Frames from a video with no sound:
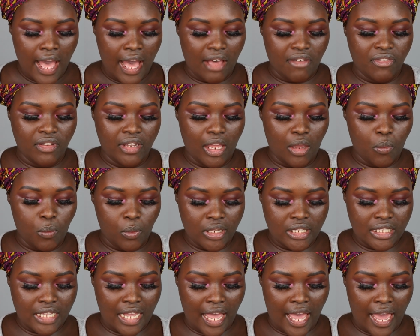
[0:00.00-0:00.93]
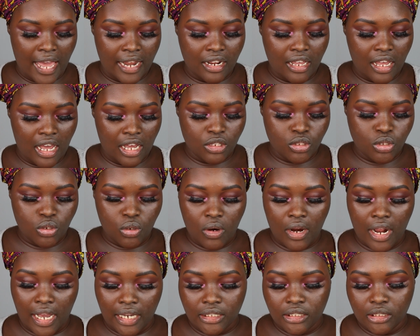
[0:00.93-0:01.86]
I feel like once I add contour,
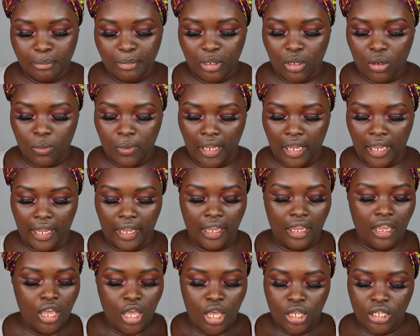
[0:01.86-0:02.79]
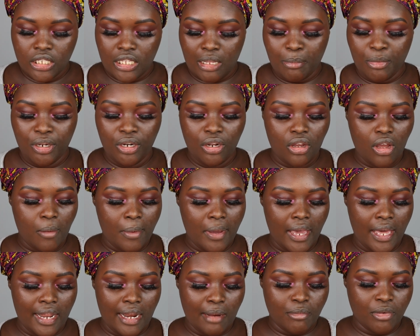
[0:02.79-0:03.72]
I should be okay. So I'm gonna go
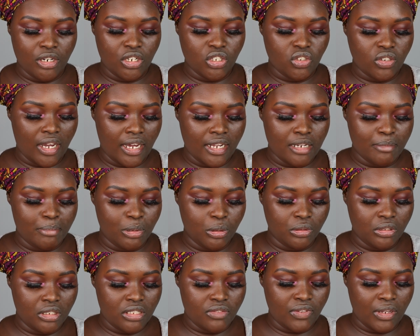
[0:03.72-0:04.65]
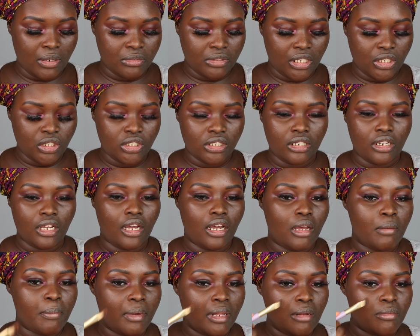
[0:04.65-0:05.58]
ahead, I'm gonna try to build this foundation
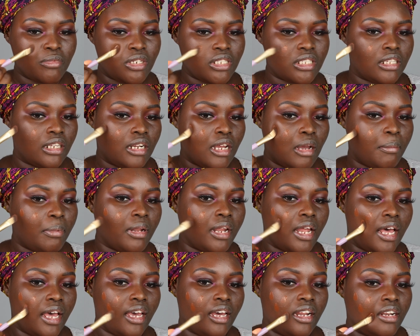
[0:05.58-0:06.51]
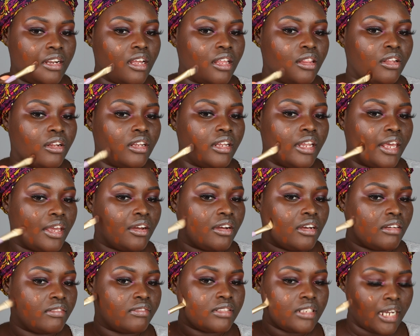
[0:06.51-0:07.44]
up, and I'm just gonna apply another layer
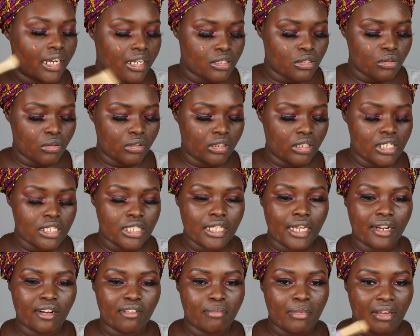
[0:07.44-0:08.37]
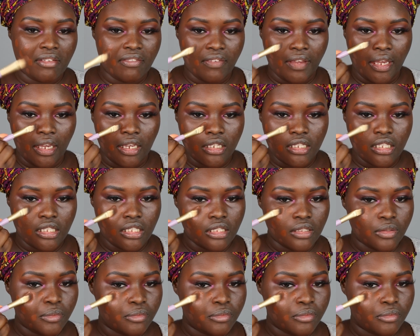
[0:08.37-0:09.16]
of dots on this side of my face.